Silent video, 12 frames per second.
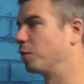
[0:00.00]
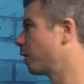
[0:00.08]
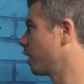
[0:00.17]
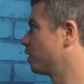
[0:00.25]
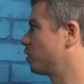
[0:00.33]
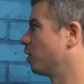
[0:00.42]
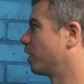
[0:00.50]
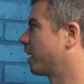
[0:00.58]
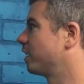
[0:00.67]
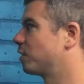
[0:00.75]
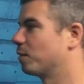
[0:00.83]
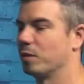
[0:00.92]
So we're going to try and
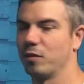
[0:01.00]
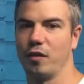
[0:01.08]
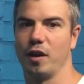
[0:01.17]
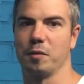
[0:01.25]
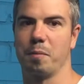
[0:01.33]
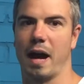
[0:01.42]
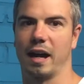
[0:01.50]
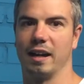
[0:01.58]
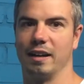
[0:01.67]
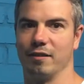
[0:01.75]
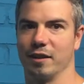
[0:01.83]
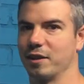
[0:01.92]
get Jim's first back
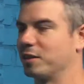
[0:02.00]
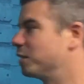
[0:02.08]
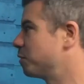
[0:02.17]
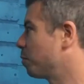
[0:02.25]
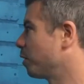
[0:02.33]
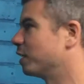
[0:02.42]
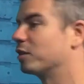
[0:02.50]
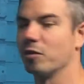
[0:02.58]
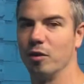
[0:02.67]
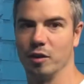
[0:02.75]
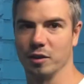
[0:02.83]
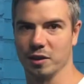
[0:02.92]
lever because he's pretty
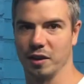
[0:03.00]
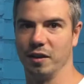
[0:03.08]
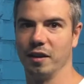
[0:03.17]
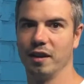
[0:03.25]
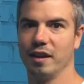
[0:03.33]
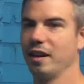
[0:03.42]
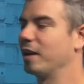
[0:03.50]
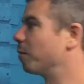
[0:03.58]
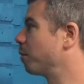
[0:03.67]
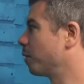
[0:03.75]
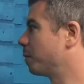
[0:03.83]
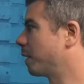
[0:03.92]
strong, so
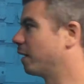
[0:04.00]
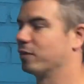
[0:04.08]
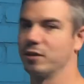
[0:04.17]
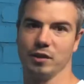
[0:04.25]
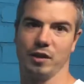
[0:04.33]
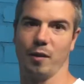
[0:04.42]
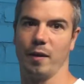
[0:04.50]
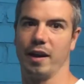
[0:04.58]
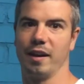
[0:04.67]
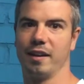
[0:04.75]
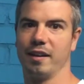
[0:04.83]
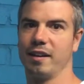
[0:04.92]
he'll probably be able to do
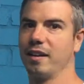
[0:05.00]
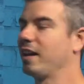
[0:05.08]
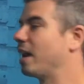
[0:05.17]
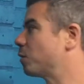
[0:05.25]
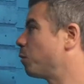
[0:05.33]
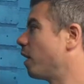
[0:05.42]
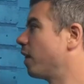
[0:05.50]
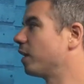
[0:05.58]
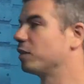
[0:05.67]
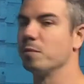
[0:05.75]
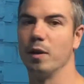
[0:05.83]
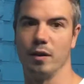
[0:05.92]
it. It's one of
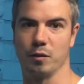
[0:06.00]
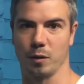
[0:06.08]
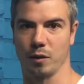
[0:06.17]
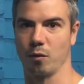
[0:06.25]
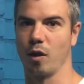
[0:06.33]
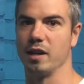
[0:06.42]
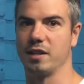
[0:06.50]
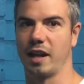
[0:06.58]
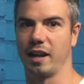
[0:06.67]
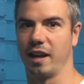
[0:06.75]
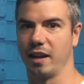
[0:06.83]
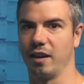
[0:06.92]
those moves with the right
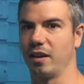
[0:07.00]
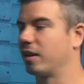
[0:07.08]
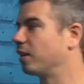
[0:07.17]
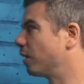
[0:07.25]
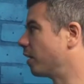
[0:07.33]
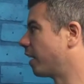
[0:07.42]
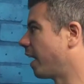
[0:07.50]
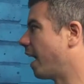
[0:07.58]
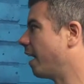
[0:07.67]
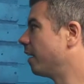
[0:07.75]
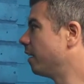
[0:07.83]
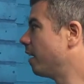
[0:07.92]
technique you can
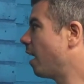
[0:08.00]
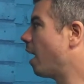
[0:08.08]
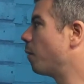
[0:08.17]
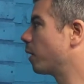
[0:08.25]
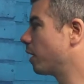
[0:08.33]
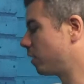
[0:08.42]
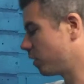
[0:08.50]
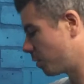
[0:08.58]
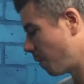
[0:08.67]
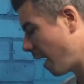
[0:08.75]
get. We're going to do some